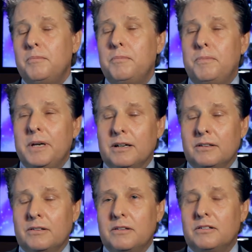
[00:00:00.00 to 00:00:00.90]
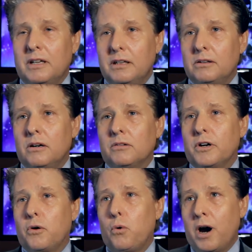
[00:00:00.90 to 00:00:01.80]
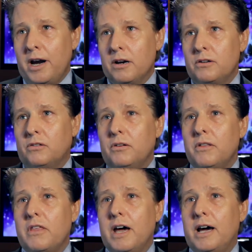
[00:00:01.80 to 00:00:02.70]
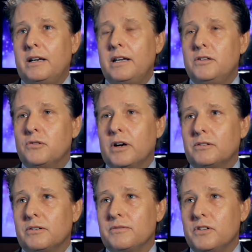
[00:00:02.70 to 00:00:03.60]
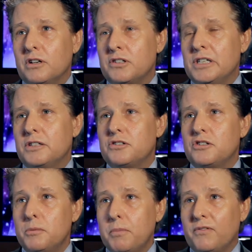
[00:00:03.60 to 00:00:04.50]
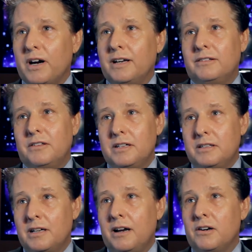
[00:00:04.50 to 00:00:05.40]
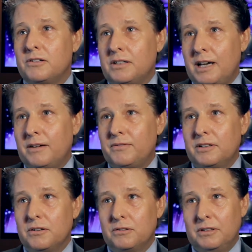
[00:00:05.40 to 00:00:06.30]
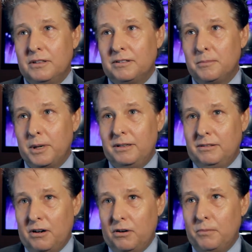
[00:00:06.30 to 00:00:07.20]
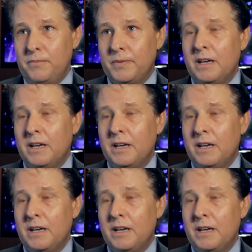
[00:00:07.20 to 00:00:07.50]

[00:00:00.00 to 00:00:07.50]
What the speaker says: Because the state law requires that a director of nursing supervise the entire staff that goes into somebody's home.